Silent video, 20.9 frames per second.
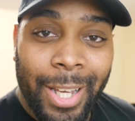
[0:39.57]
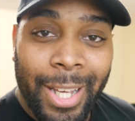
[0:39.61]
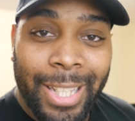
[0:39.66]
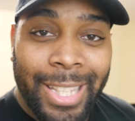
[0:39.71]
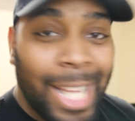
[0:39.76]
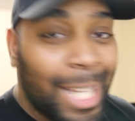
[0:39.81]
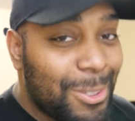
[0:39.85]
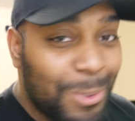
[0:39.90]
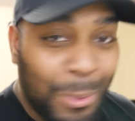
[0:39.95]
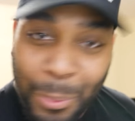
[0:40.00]

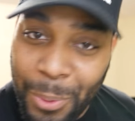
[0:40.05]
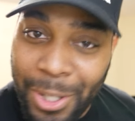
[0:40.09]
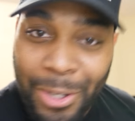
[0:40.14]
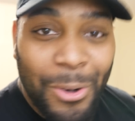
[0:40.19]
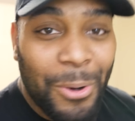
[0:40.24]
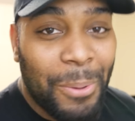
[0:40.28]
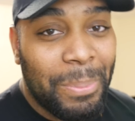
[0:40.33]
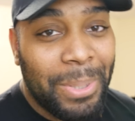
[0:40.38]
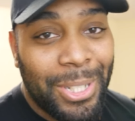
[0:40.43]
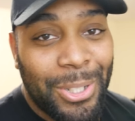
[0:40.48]
That's what we
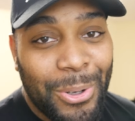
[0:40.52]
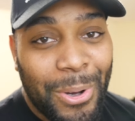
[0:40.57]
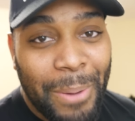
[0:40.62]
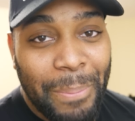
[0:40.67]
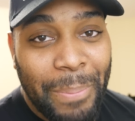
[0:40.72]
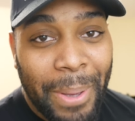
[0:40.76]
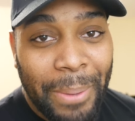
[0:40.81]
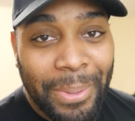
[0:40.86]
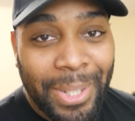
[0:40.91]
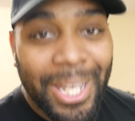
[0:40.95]
gonna be doing,
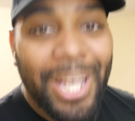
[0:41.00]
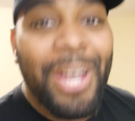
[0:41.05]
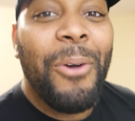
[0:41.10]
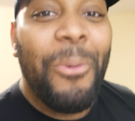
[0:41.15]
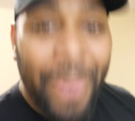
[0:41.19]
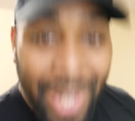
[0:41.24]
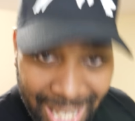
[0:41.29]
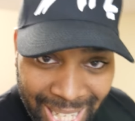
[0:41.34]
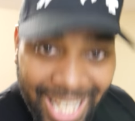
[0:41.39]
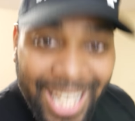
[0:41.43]
baby.
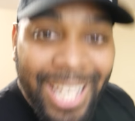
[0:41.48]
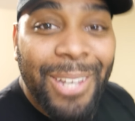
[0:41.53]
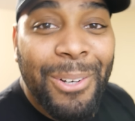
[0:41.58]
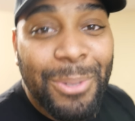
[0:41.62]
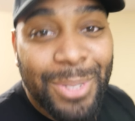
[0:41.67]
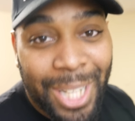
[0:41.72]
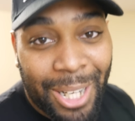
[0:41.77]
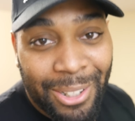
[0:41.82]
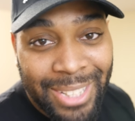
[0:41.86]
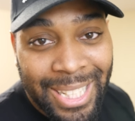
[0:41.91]
We
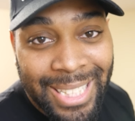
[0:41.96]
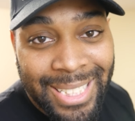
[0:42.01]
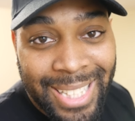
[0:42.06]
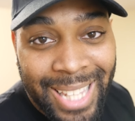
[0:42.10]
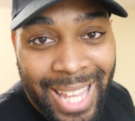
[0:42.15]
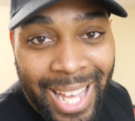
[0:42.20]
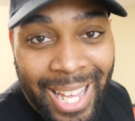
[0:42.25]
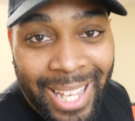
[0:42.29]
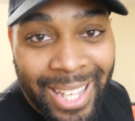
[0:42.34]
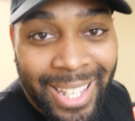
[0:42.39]
Eagles out this
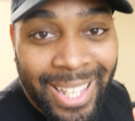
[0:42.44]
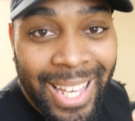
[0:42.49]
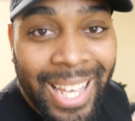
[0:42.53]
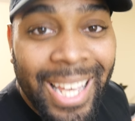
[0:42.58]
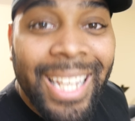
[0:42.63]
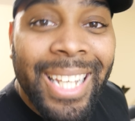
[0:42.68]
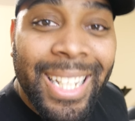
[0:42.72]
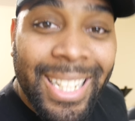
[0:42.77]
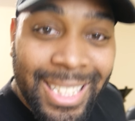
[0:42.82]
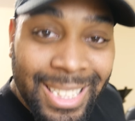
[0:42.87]
thing.
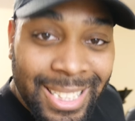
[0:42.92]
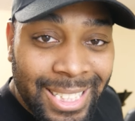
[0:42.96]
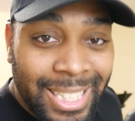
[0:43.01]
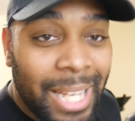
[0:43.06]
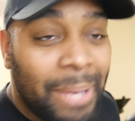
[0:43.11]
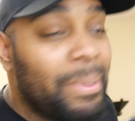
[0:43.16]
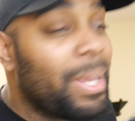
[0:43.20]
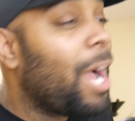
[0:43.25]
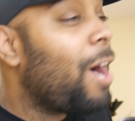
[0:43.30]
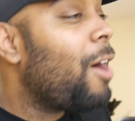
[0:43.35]
You
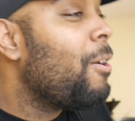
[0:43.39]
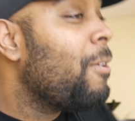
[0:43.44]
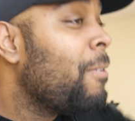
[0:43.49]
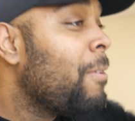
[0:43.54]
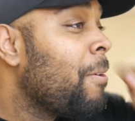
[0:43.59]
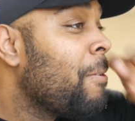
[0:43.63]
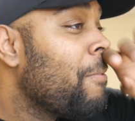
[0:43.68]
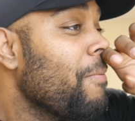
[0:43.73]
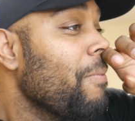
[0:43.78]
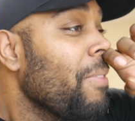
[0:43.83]
understand me? I
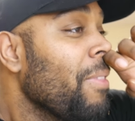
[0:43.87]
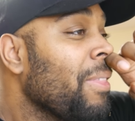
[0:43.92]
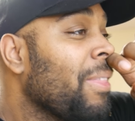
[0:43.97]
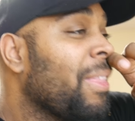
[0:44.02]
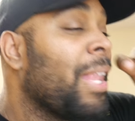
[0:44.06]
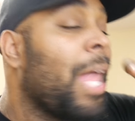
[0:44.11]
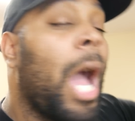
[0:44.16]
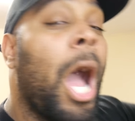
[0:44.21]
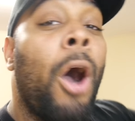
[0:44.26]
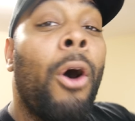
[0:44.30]

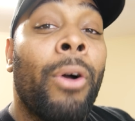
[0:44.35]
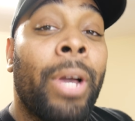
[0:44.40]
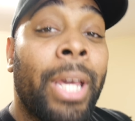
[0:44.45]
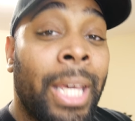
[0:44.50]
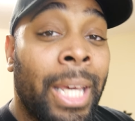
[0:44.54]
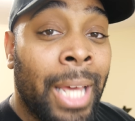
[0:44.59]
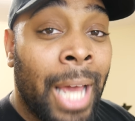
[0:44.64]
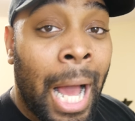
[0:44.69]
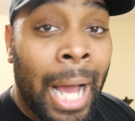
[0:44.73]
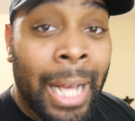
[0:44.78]
don't
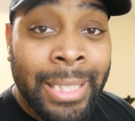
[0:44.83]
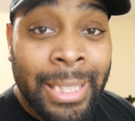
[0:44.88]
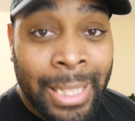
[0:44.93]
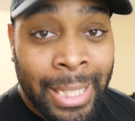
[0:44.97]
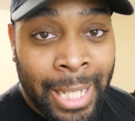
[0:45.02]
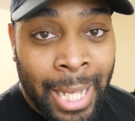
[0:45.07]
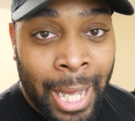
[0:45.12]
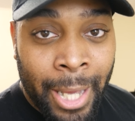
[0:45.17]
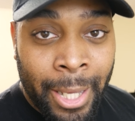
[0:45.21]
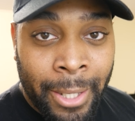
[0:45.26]
care how
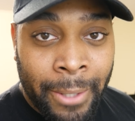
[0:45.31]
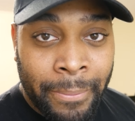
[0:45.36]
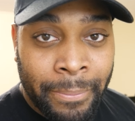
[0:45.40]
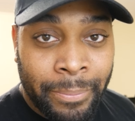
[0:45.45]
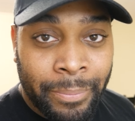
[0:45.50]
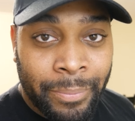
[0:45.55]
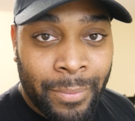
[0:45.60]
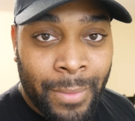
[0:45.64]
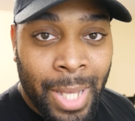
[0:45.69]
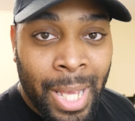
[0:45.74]
sick I am.
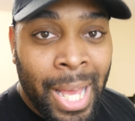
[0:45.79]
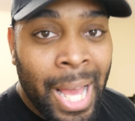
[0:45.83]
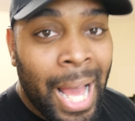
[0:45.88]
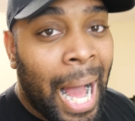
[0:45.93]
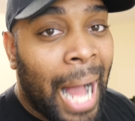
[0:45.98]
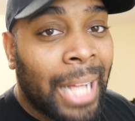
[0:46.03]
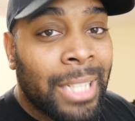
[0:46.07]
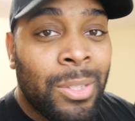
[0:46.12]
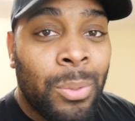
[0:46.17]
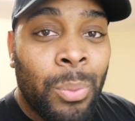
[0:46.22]

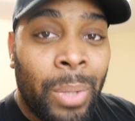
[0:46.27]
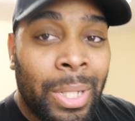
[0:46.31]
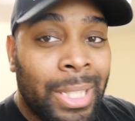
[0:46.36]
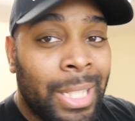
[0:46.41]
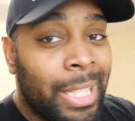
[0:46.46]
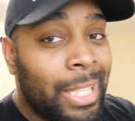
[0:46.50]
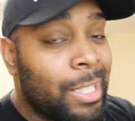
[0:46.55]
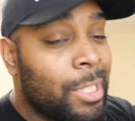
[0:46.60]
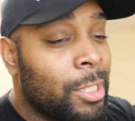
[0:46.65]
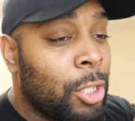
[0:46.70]
I just
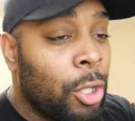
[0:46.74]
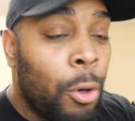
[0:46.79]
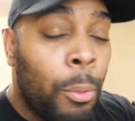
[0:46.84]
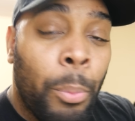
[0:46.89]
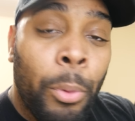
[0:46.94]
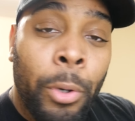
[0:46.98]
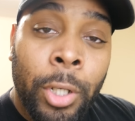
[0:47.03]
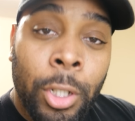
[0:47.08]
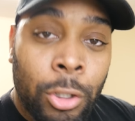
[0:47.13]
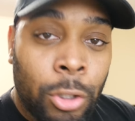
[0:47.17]
wanted to get this little
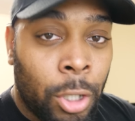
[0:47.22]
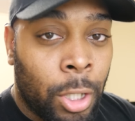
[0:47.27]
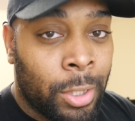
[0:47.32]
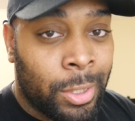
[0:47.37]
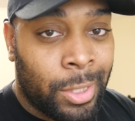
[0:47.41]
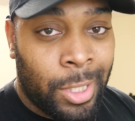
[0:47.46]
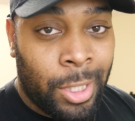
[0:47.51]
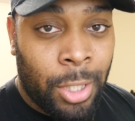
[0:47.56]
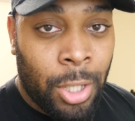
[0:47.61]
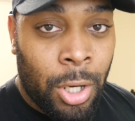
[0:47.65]
point
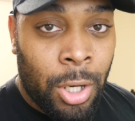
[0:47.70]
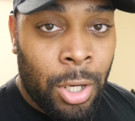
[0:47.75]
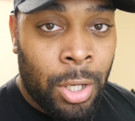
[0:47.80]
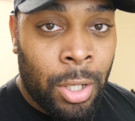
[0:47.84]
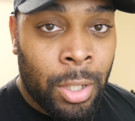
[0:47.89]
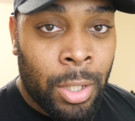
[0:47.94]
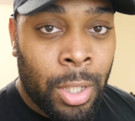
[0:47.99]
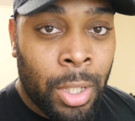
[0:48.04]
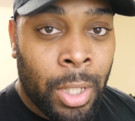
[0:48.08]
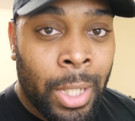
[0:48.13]
across to y'all.
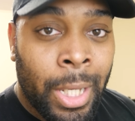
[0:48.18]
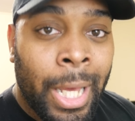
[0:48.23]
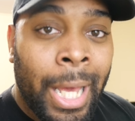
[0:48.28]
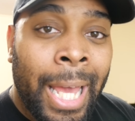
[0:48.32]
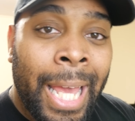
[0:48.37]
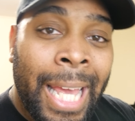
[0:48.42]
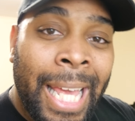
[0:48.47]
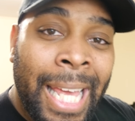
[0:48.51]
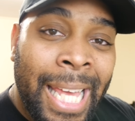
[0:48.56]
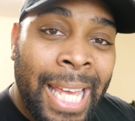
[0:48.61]

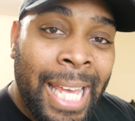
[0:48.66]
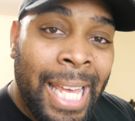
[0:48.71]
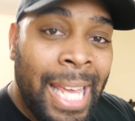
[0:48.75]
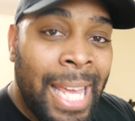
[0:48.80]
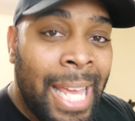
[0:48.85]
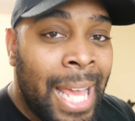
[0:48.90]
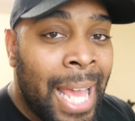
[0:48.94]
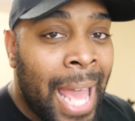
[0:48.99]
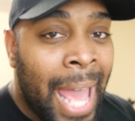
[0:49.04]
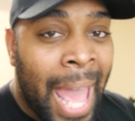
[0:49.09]

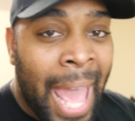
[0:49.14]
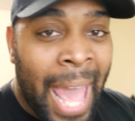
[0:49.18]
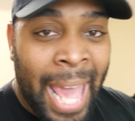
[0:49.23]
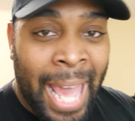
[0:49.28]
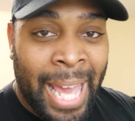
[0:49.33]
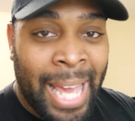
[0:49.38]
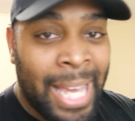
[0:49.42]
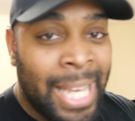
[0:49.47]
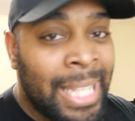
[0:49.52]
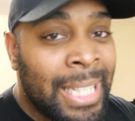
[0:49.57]

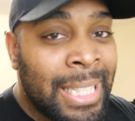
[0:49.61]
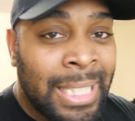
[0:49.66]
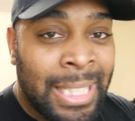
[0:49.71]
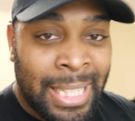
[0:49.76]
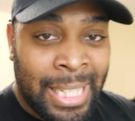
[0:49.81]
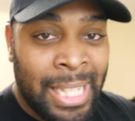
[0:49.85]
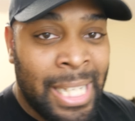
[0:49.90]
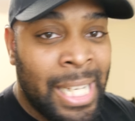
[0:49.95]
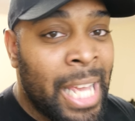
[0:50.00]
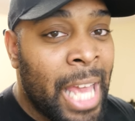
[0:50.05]

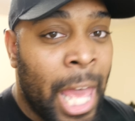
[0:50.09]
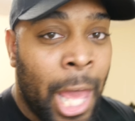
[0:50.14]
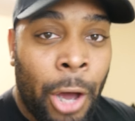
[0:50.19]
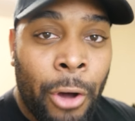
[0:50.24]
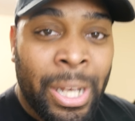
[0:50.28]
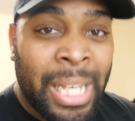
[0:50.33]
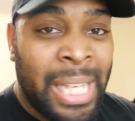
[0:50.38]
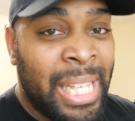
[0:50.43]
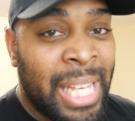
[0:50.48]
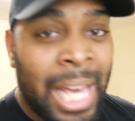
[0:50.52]

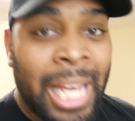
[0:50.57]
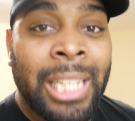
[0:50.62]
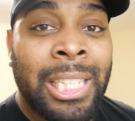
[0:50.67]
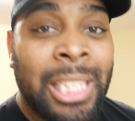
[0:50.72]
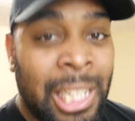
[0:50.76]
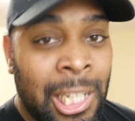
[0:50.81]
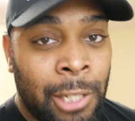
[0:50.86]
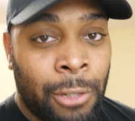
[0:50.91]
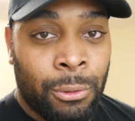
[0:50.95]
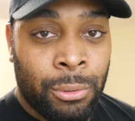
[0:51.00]

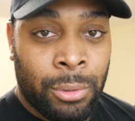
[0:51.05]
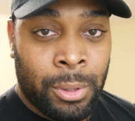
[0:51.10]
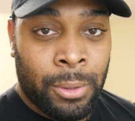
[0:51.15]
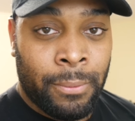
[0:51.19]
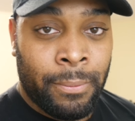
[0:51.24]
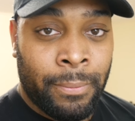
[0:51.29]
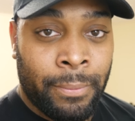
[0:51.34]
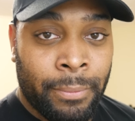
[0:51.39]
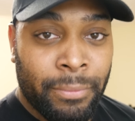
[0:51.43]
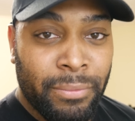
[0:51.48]
E-A-G-L-E-S, Eagles.
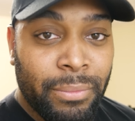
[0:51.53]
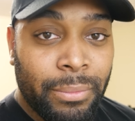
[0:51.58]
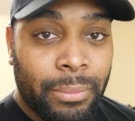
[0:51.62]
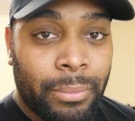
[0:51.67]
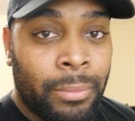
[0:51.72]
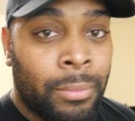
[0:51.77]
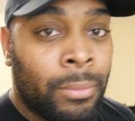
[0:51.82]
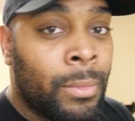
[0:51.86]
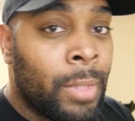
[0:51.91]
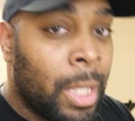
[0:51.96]

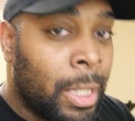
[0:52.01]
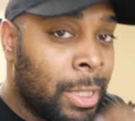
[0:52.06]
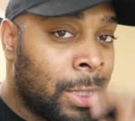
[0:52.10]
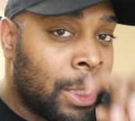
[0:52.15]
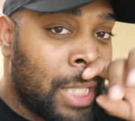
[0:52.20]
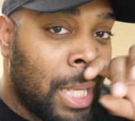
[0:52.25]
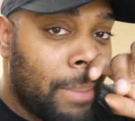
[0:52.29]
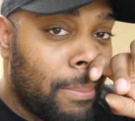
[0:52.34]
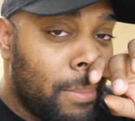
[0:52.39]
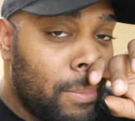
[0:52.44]
You
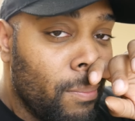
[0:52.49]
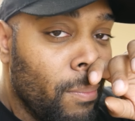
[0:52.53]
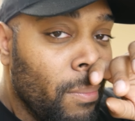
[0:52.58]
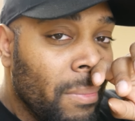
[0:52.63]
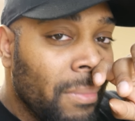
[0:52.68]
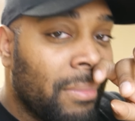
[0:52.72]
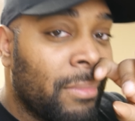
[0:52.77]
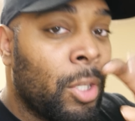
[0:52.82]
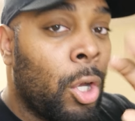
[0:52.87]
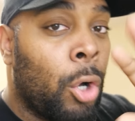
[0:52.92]
understand me?
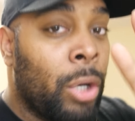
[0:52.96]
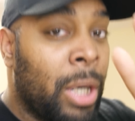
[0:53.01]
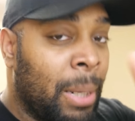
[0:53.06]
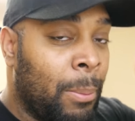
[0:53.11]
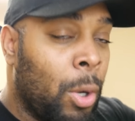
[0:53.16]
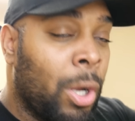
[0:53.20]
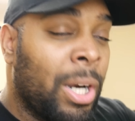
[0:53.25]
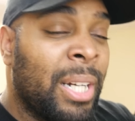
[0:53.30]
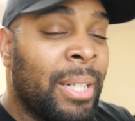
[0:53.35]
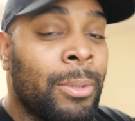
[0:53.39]
Hold
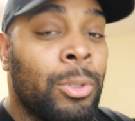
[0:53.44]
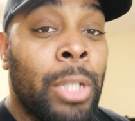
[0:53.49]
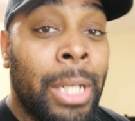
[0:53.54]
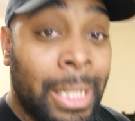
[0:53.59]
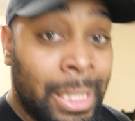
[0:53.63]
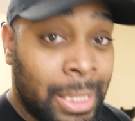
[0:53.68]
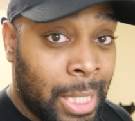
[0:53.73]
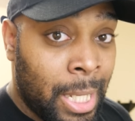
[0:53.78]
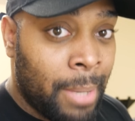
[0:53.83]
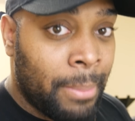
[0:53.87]
up. You
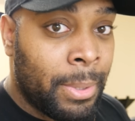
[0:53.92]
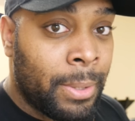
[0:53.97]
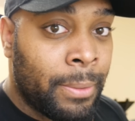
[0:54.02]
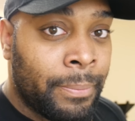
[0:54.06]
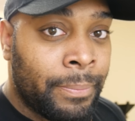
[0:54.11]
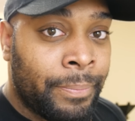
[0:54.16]
understand me?